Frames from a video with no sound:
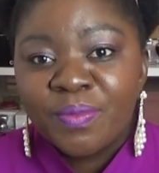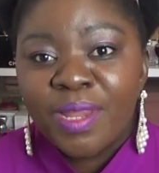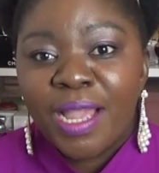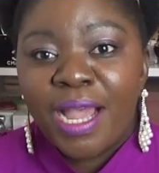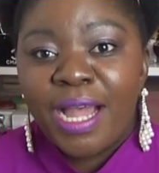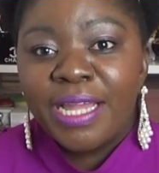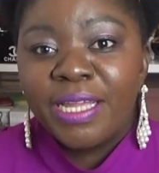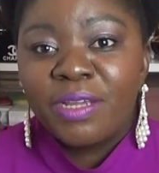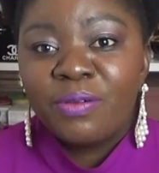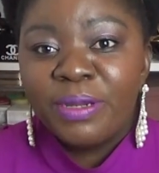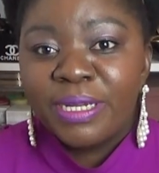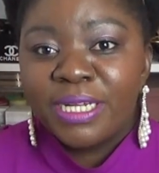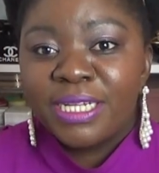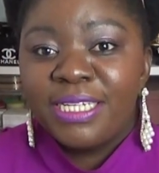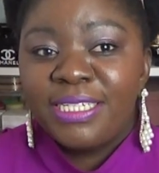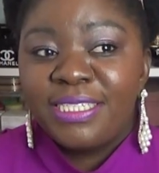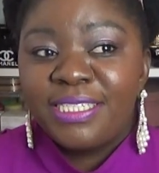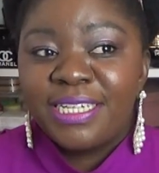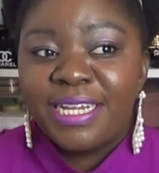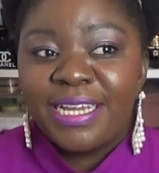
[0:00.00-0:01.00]
I'd
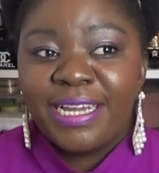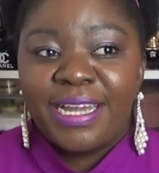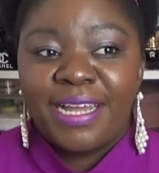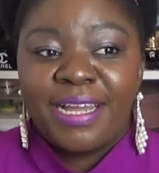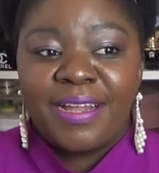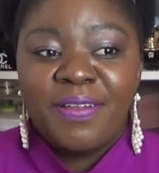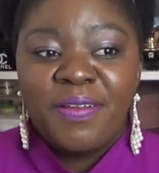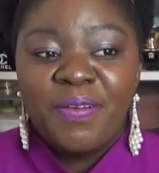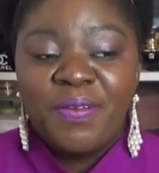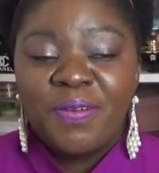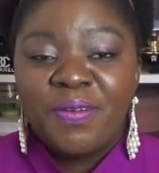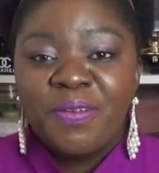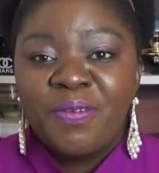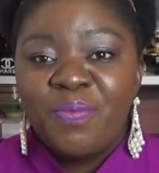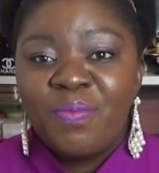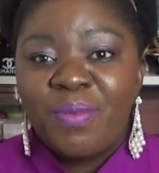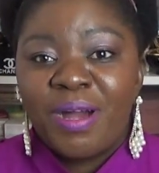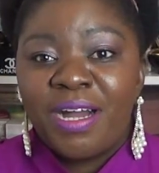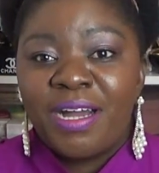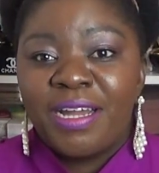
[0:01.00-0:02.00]
quickly share
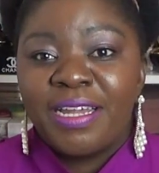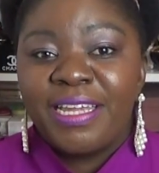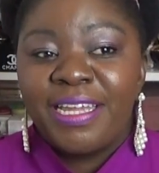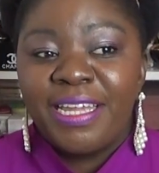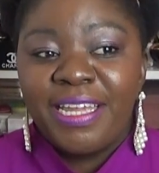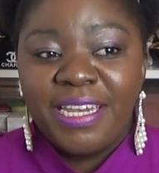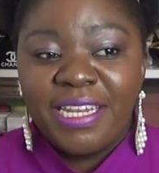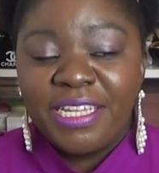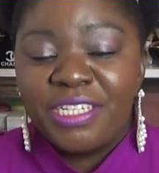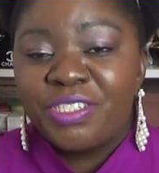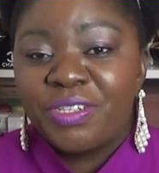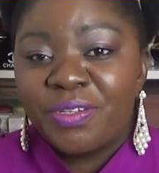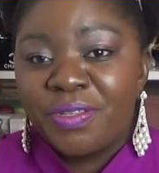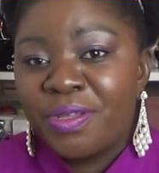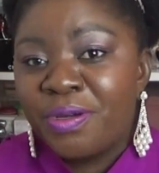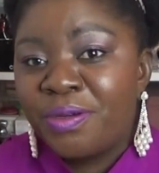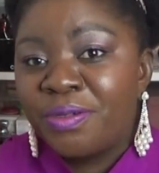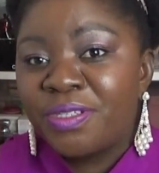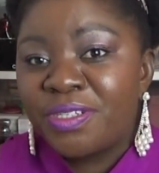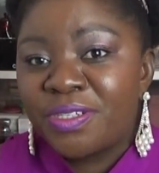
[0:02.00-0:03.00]
my initial
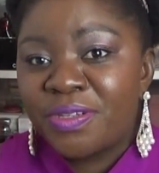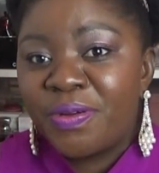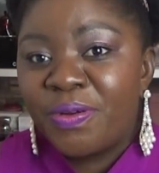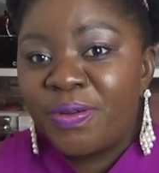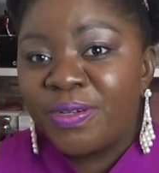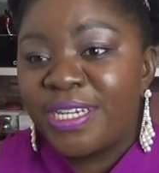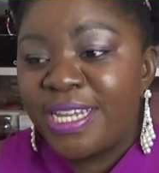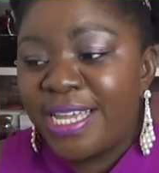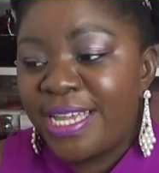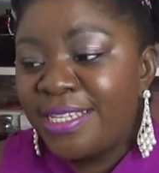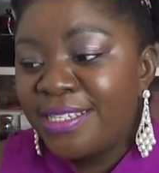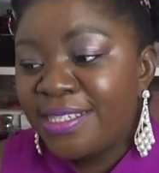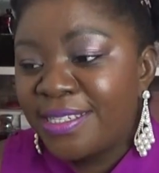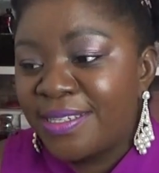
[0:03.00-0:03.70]
thoughts on this.